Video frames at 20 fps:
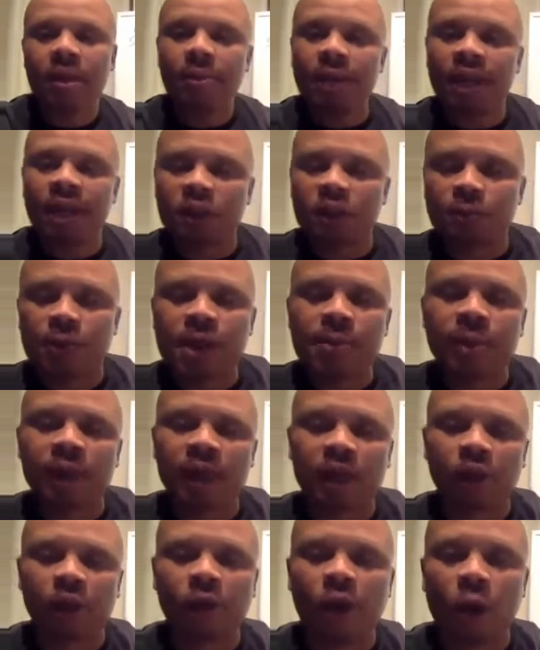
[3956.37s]
because people in
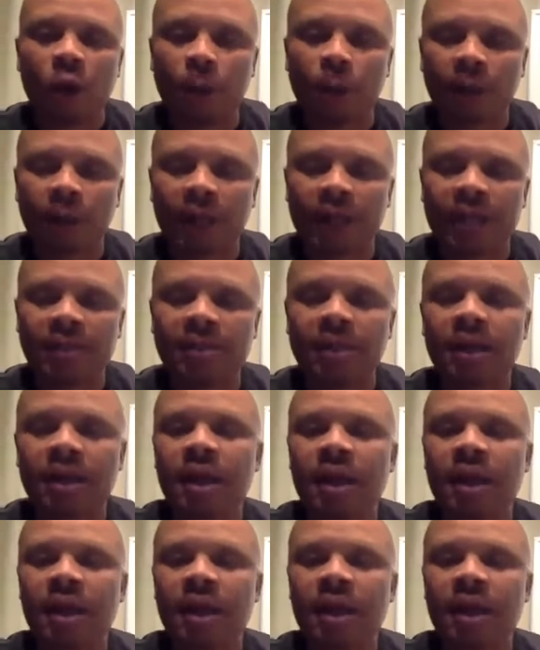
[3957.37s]
the wrong place,